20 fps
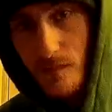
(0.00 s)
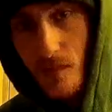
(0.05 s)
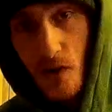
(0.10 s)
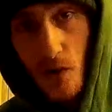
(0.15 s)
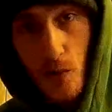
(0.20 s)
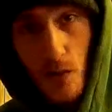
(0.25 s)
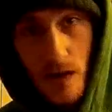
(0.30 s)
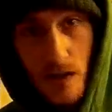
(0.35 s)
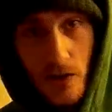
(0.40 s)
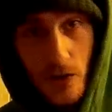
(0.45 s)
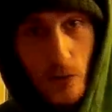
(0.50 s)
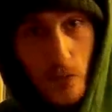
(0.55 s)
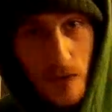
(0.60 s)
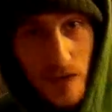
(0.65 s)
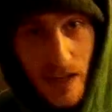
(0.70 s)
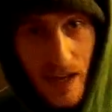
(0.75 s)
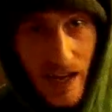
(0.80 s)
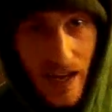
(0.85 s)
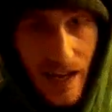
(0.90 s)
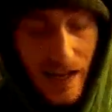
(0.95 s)
you either want
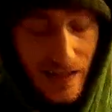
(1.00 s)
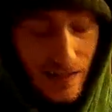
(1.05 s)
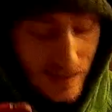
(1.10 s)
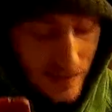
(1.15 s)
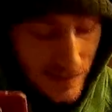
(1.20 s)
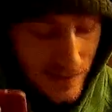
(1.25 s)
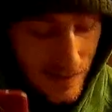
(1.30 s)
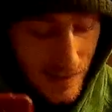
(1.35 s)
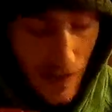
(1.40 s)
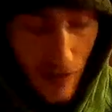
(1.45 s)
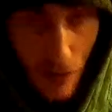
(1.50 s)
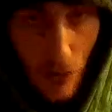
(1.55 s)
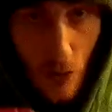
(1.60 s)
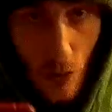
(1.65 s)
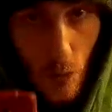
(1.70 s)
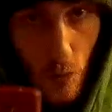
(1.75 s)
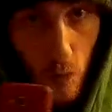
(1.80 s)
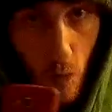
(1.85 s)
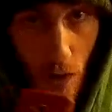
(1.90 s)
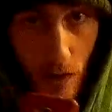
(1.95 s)
to
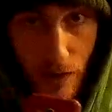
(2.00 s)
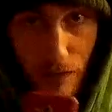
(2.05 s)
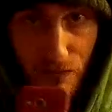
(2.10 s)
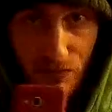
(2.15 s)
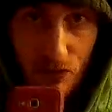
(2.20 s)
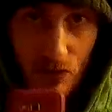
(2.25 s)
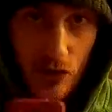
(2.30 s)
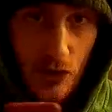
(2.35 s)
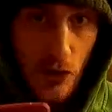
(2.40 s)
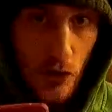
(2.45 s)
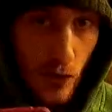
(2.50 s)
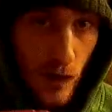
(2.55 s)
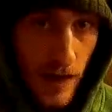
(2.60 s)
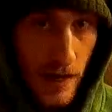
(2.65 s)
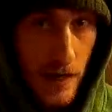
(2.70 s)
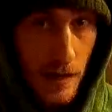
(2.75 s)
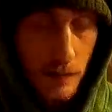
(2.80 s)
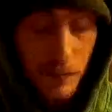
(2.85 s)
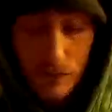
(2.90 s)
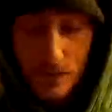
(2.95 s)
download one of two
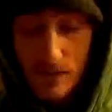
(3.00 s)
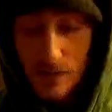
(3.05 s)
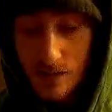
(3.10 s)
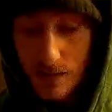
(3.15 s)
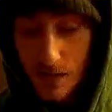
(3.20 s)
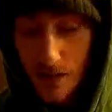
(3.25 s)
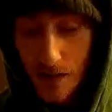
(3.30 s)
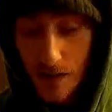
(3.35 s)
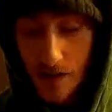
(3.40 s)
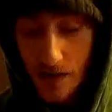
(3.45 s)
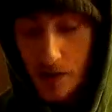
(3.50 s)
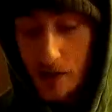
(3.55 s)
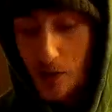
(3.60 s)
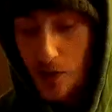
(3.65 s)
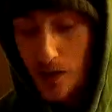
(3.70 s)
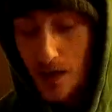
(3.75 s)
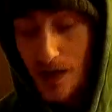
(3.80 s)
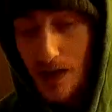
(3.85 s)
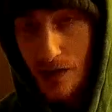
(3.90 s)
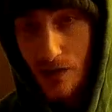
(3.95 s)
apps. You
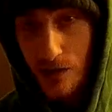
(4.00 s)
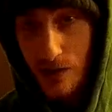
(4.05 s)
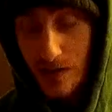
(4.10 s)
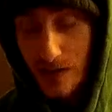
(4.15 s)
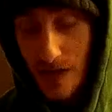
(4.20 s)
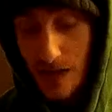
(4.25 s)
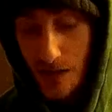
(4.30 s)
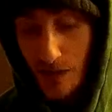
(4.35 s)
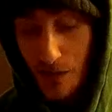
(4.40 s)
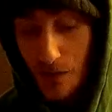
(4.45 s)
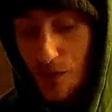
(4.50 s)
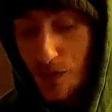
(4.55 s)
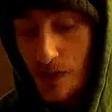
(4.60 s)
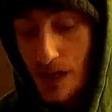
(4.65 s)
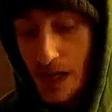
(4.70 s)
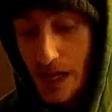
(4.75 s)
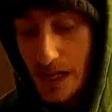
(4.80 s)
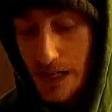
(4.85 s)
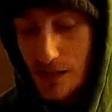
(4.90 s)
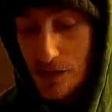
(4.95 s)
can either download the
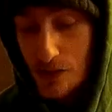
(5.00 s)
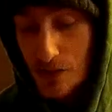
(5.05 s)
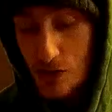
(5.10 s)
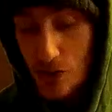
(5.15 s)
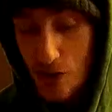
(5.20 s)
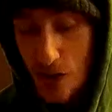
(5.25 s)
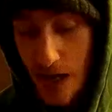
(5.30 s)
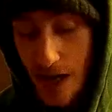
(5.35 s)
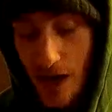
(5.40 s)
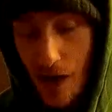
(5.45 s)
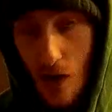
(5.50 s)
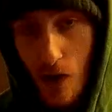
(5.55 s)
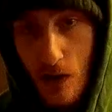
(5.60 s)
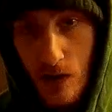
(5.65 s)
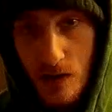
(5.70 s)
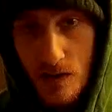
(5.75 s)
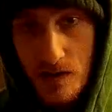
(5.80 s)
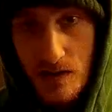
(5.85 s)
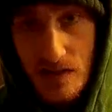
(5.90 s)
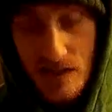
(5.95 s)

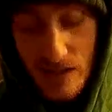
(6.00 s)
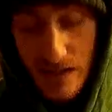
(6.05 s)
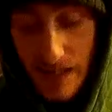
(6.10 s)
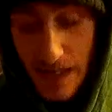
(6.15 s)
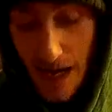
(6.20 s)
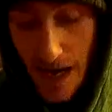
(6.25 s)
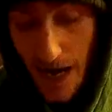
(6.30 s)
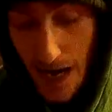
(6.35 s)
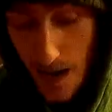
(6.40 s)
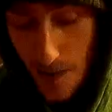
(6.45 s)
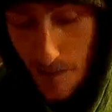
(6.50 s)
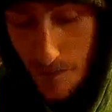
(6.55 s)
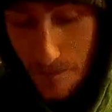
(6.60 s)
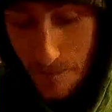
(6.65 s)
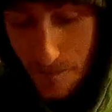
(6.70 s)
SJRC app